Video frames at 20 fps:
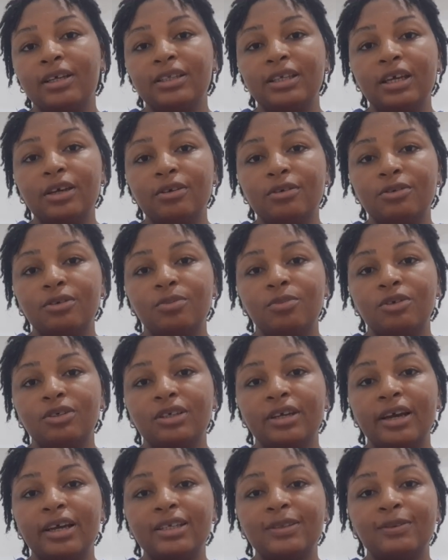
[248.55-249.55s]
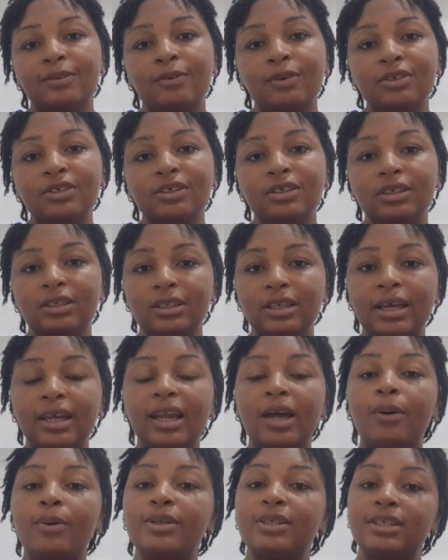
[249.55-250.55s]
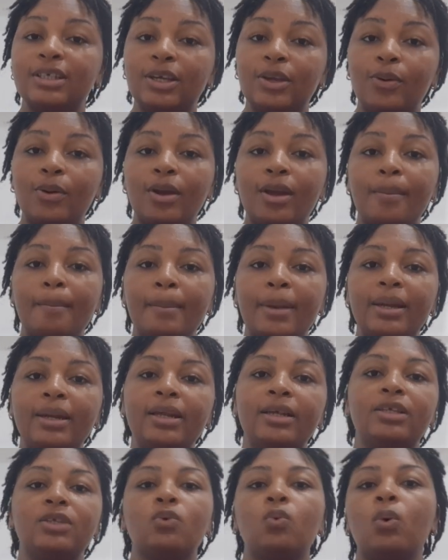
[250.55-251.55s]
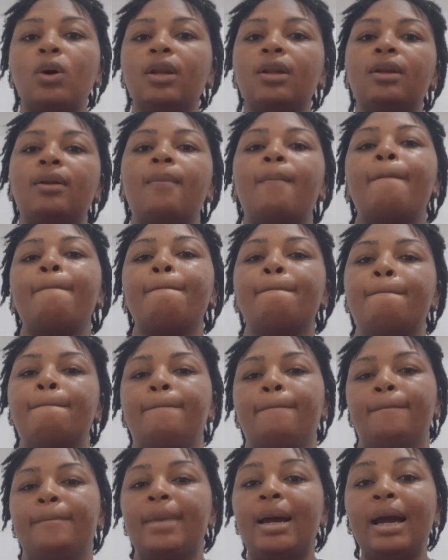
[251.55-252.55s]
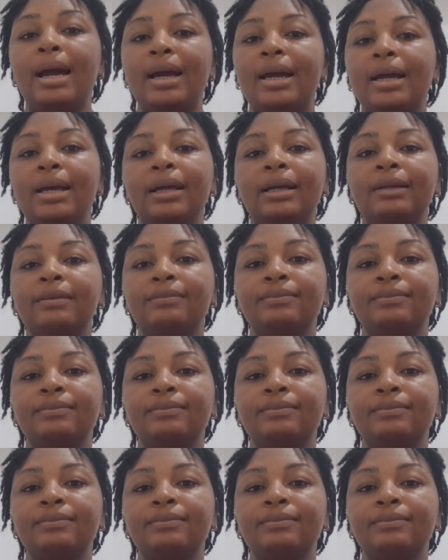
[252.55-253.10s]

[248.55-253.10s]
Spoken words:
Thank you so much guys for watching, and I will see you in my next one. Bye.